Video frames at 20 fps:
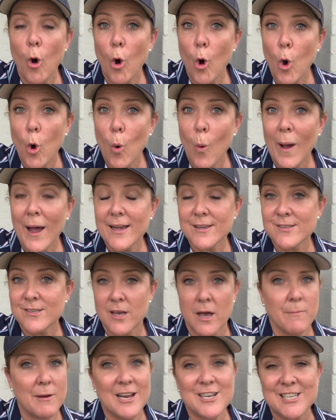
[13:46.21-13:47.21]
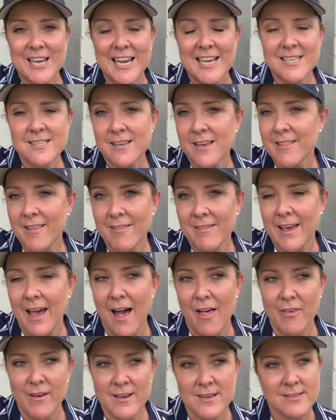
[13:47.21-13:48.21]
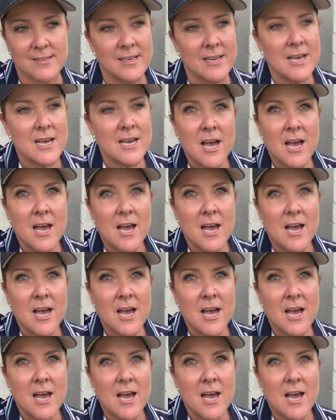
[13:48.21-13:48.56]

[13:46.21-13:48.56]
always so much easier than the others